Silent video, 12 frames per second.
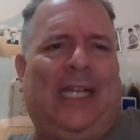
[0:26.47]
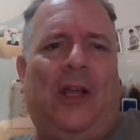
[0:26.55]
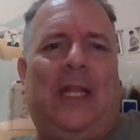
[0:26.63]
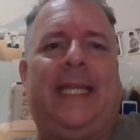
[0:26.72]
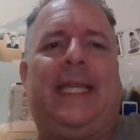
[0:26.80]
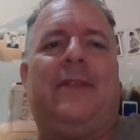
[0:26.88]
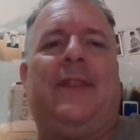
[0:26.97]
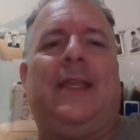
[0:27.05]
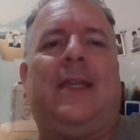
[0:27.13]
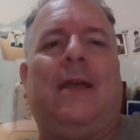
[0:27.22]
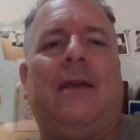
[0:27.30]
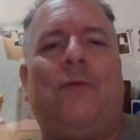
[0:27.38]
All I could
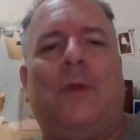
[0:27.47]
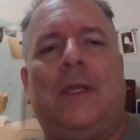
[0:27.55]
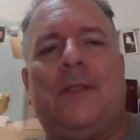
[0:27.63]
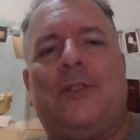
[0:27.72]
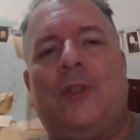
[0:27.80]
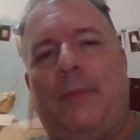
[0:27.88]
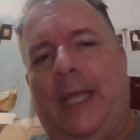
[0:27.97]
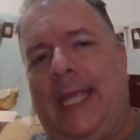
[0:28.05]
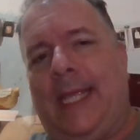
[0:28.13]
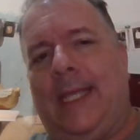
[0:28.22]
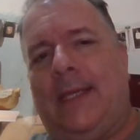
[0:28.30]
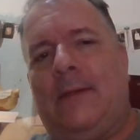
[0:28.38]
think of was
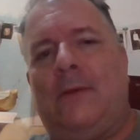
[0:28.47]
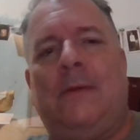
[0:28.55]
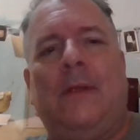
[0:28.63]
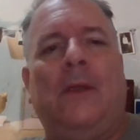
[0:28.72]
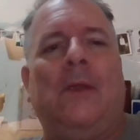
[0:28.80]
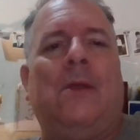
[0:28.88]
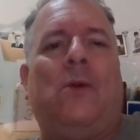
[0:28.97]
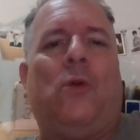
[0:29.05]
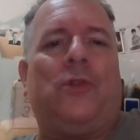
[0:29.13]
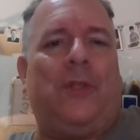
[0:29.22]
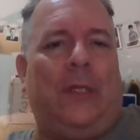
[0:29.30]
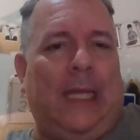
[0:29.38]
Japan
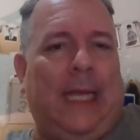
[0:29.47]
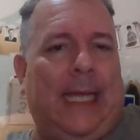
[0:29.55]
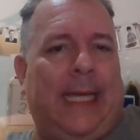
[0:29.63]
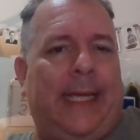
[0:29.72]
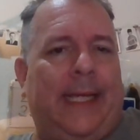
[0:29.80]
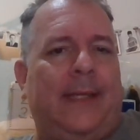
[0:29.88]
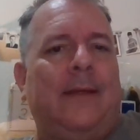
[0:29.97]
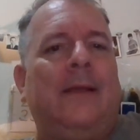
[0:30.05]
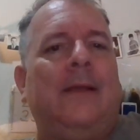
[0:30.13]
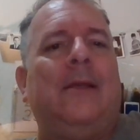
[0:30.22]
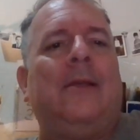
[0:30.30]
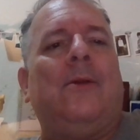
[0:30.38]
or July
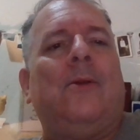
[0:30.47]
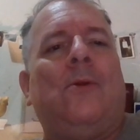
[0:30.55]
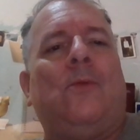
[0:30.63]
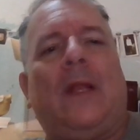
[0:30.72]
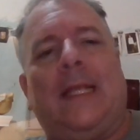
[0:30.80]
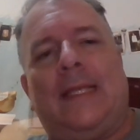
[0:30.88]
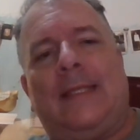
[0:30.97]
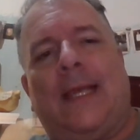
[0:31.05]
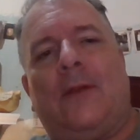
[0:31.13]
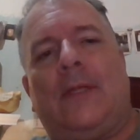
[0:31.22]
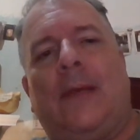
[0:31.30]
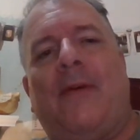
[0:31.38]
while he
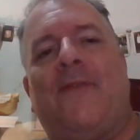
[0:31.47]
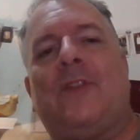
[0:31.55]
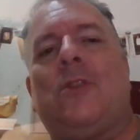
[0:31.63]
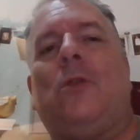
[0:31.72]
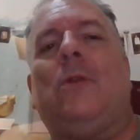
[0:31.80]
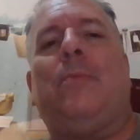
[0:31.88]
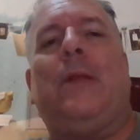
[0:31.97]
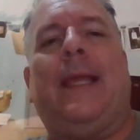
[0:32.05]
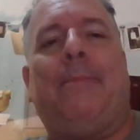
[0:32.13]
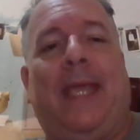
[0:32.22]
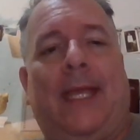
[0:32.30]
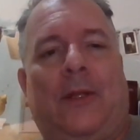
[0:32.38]
sat on top of a solar
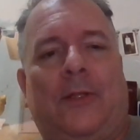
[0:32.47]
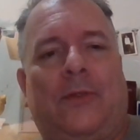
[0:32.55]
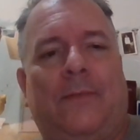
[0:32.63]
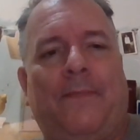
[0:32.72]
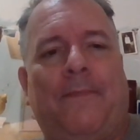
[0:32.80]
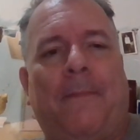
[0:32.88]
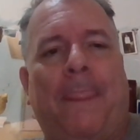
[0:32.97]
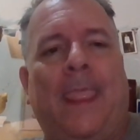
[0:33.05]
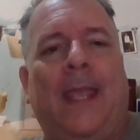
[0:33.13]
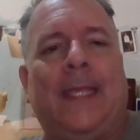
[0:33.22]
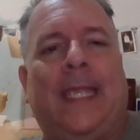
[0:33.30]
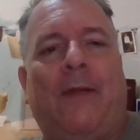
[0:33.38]
panel,
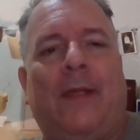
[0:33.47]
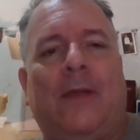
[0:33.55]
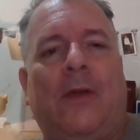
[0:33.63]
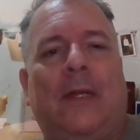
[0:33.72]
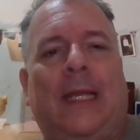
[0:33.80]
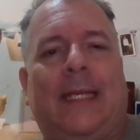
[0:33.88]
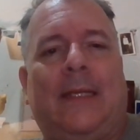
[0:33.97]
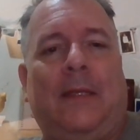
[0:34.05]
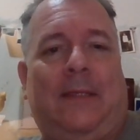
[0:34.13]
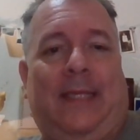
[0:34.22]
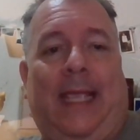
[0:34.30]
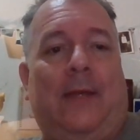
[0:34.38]
carrying on like
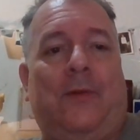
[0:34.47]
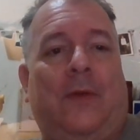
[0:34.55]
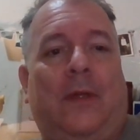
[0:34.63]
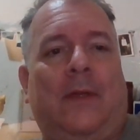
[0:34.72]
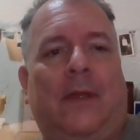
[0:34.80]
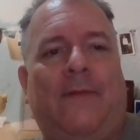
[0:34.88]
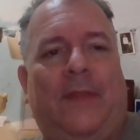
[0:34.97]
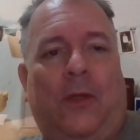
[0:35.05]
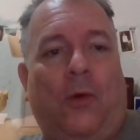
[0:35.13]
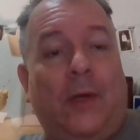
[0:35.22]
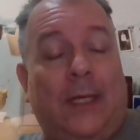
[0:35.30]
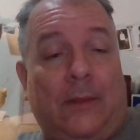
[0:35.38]
Cassandra of
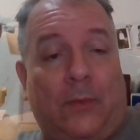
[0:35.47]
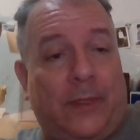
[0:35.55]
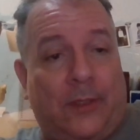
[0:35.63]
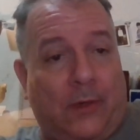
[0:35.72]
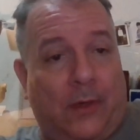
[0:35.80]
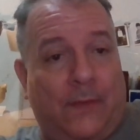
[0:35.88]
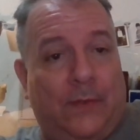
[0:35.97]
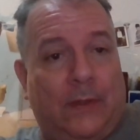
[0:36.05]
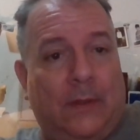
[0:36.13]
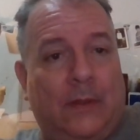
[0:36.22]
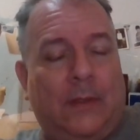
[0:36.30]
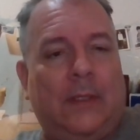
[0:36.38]
the oil
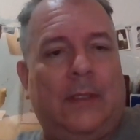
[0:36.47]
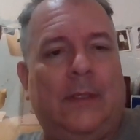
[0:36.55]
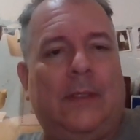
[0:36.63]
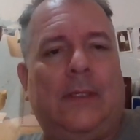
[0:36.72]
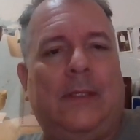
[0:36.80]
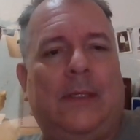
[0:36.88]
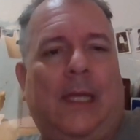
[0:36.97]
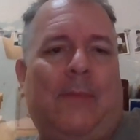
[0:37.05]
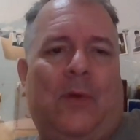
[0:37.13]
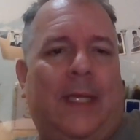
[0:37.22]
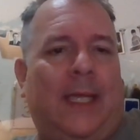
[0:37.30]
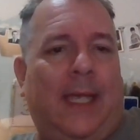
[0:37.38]
reserves.
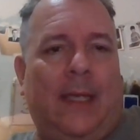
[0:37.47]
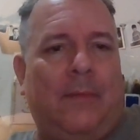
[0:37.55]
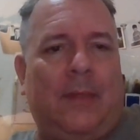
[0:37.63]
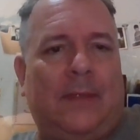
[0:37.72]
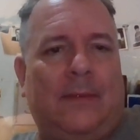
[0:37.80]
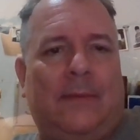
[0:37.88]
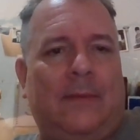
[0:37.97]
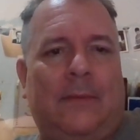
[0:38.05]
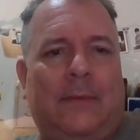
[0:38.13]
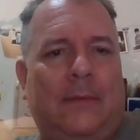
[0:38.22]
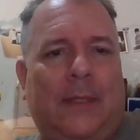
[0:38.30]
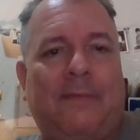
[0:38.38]
I'm okay, but
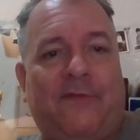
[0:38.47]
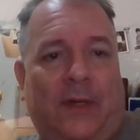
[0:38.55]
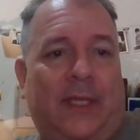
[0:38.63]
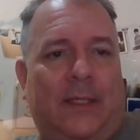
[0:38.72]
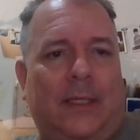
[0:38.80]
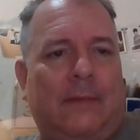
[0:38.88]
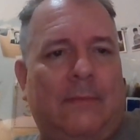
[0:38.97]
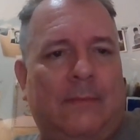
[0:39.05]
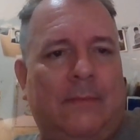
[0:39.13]
I'm freezing.